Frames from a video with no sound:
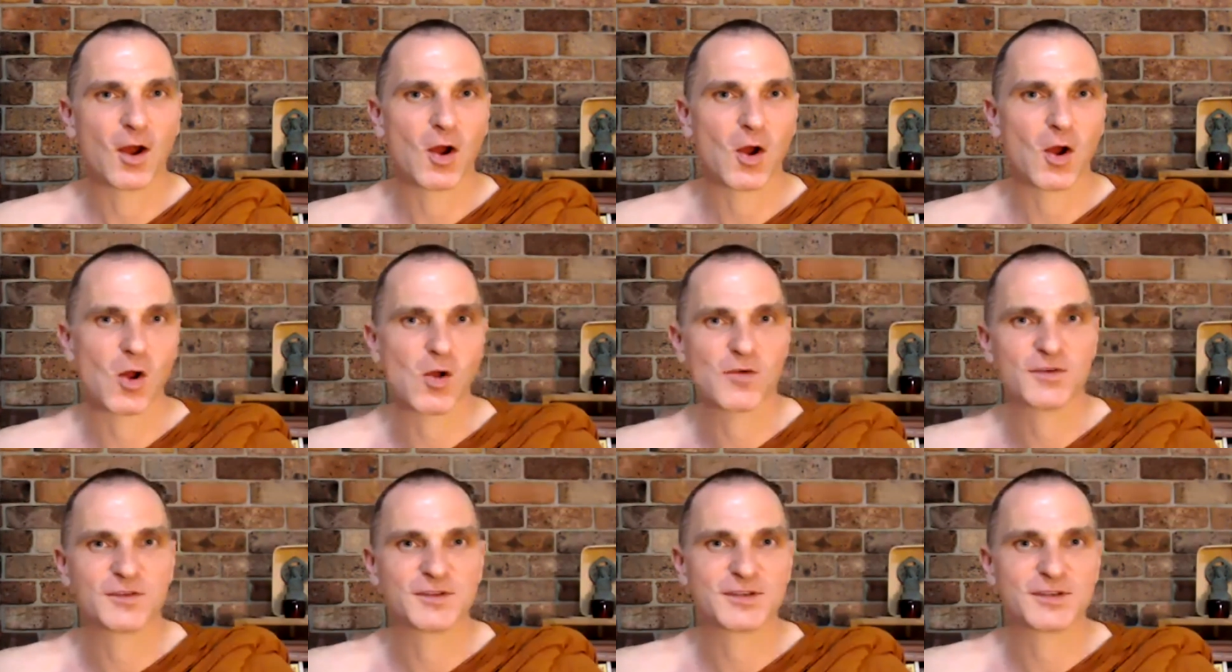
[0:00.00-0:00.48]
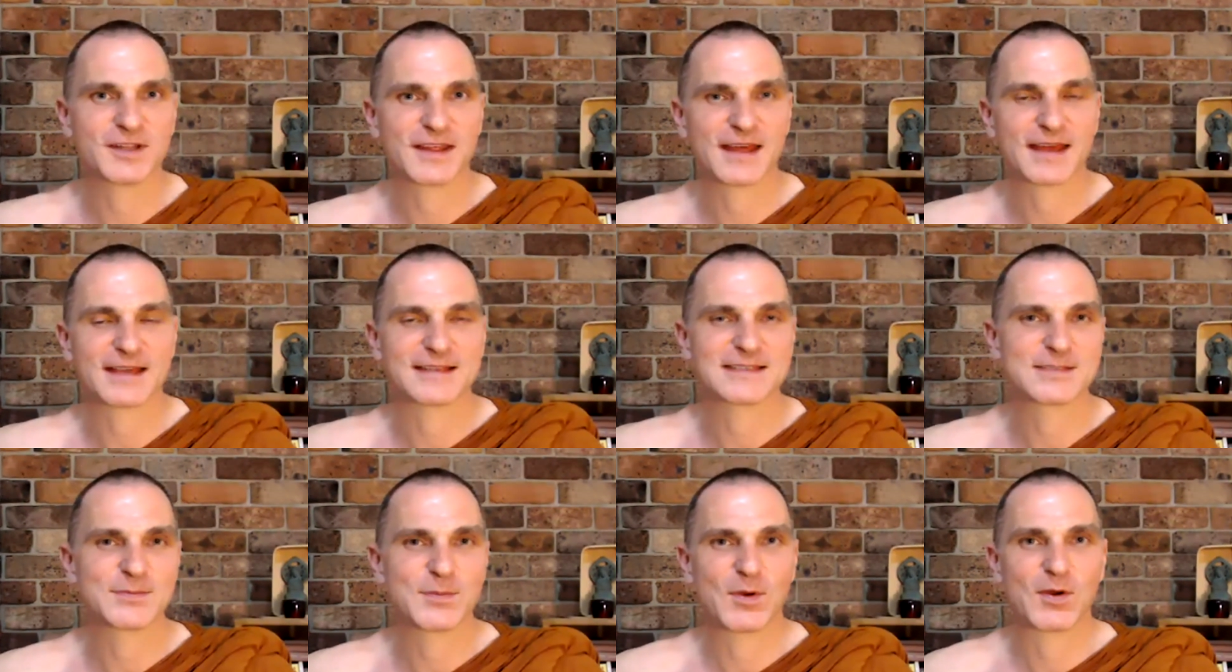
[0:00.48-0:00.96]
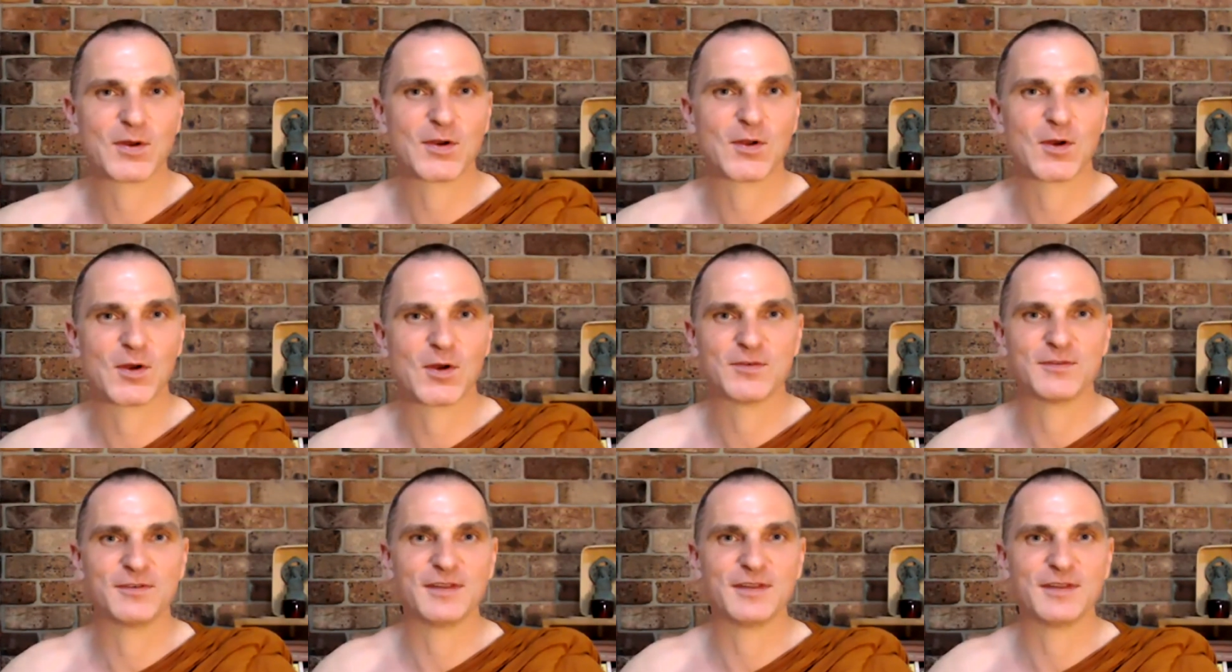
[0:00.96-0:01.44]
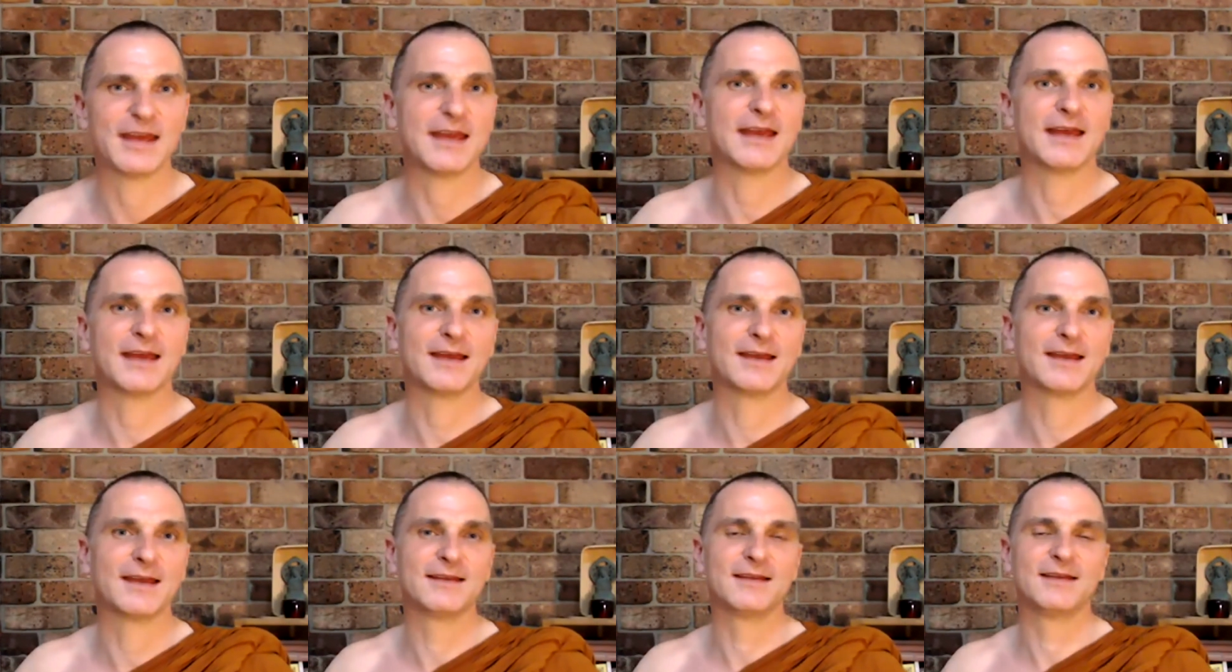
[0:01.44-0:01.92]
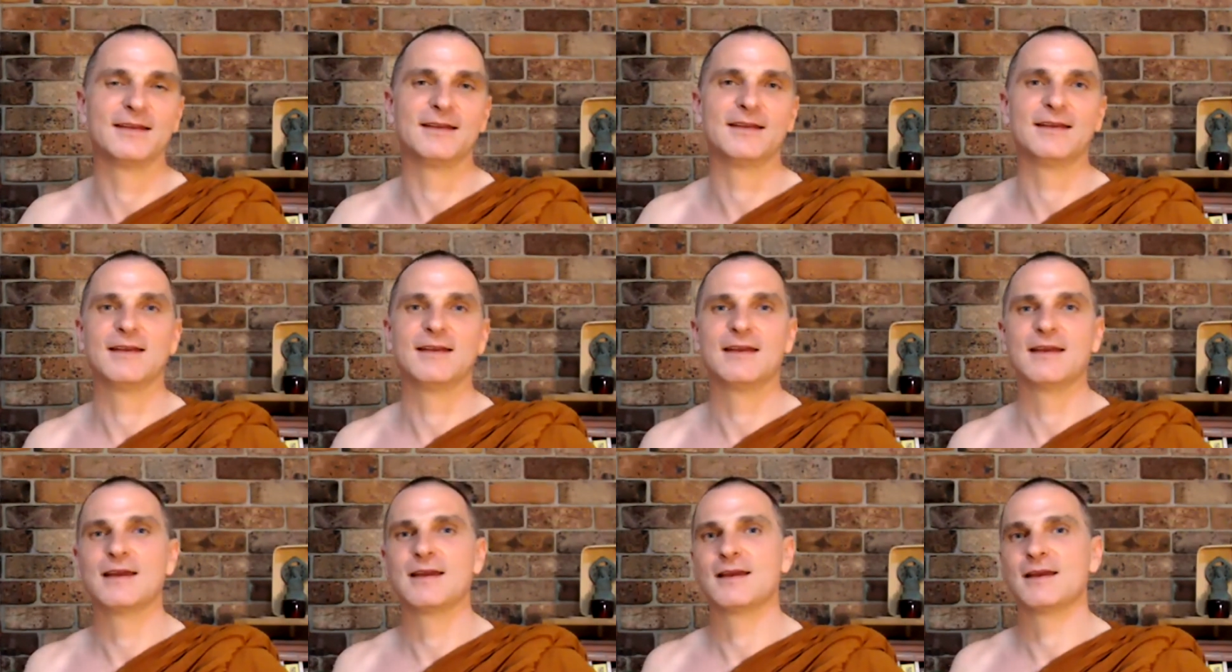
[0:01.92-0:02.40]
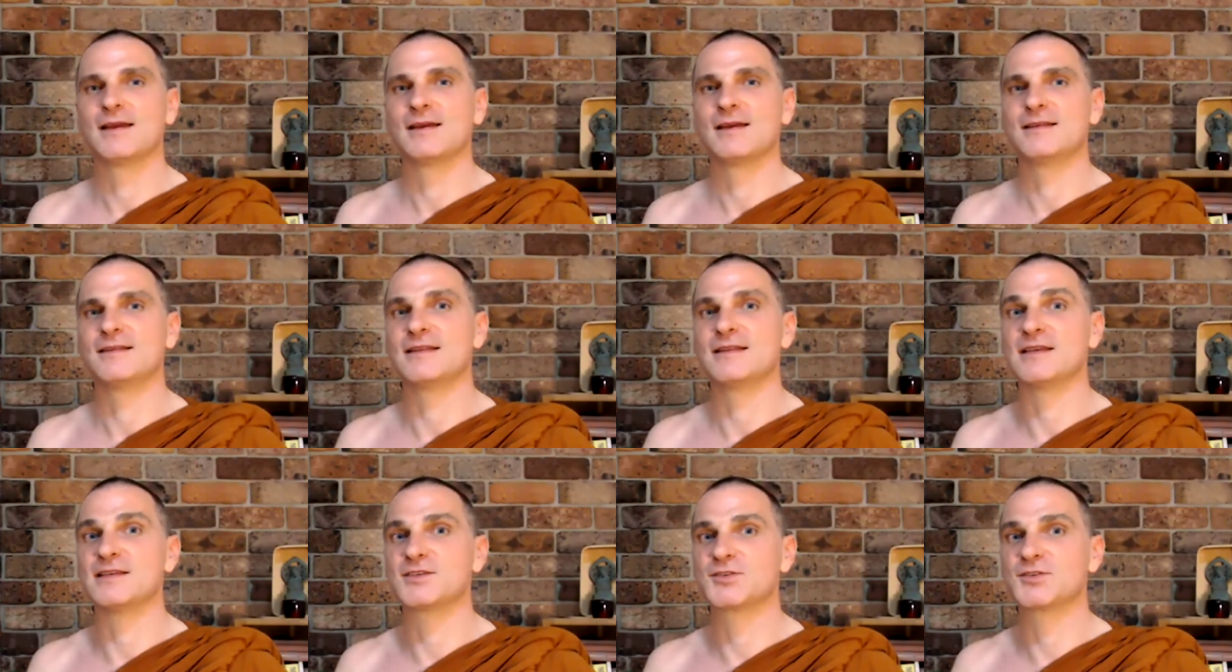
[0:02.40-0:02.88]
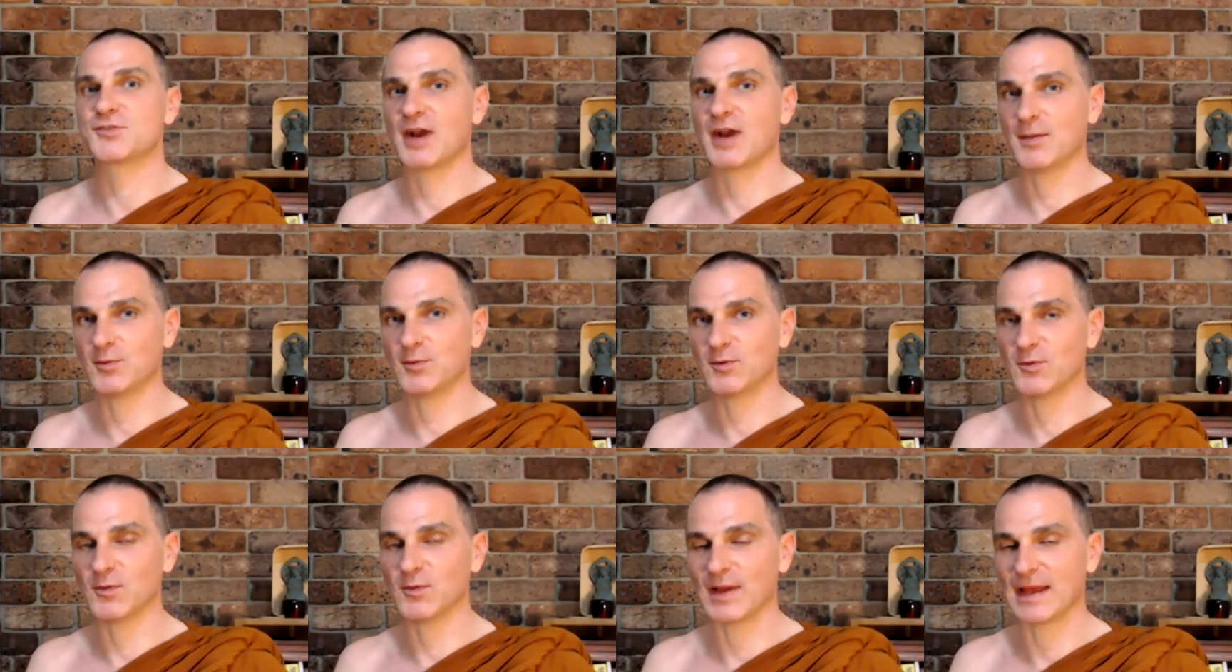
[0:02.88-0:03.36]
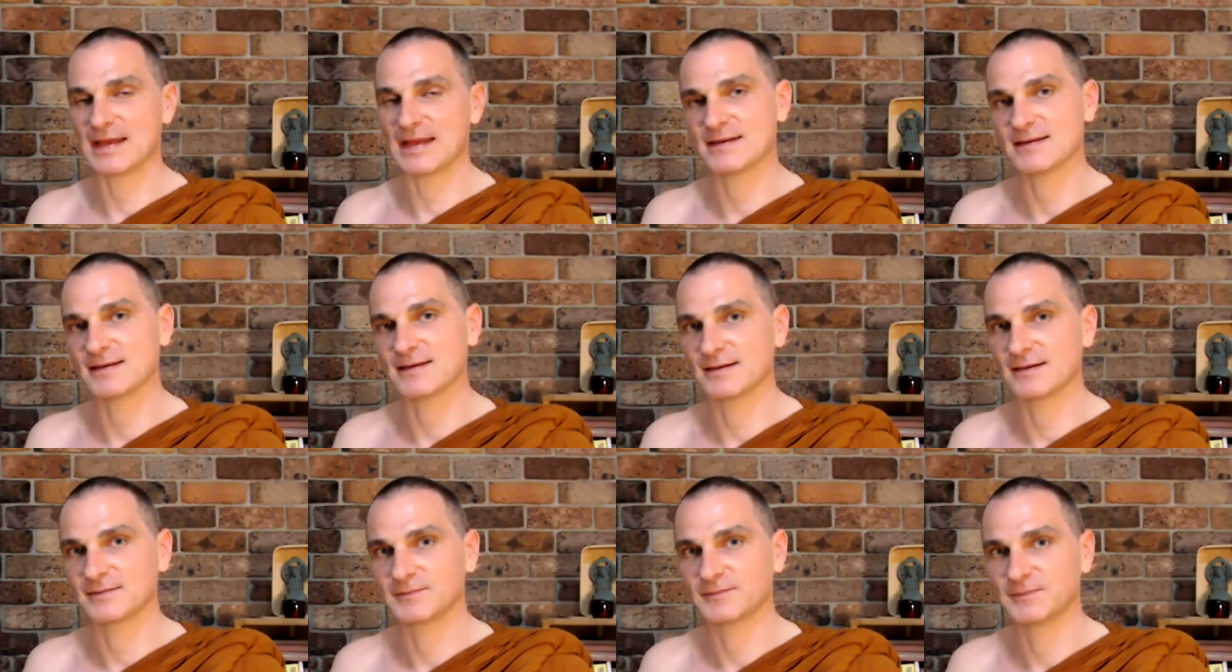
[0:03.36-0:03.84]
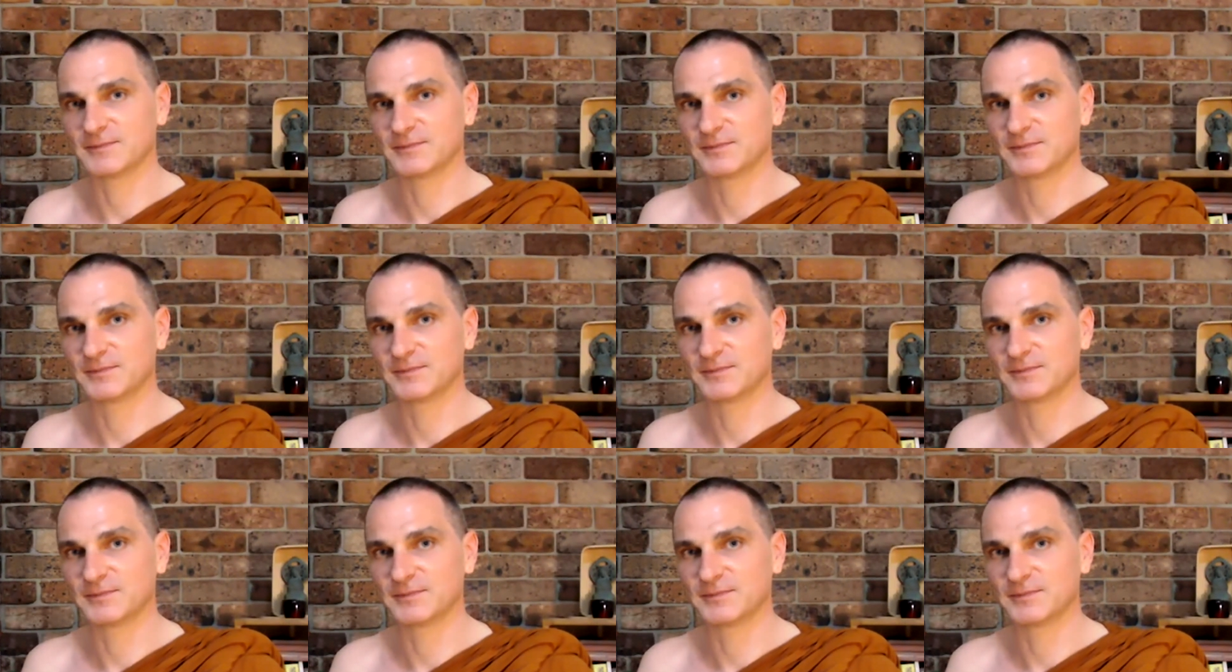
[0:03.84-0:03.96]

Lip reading: over to that spot over there. There's trouble waiting.